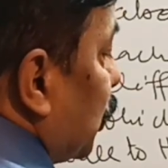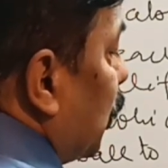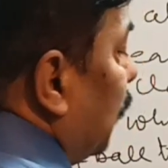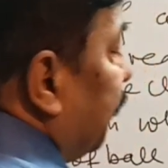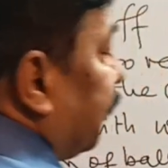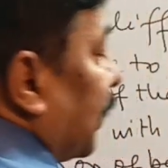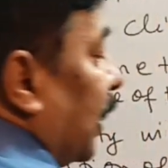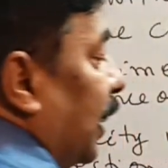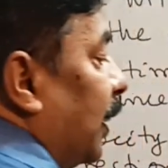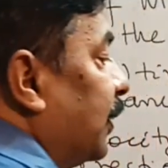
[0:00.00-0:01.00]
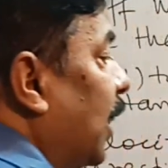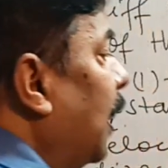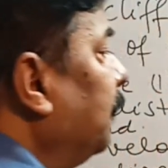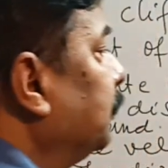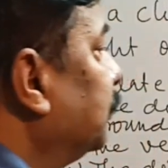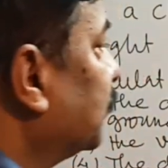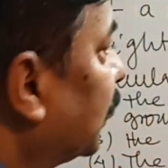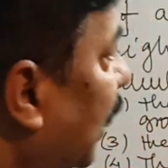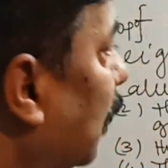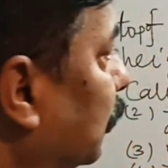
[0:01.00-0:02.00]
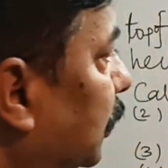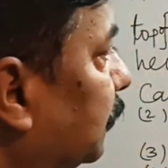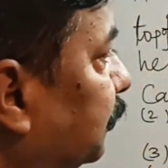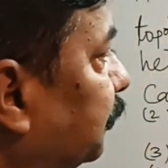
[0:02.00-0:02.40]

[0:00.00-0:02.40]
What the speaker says: to hit the ground.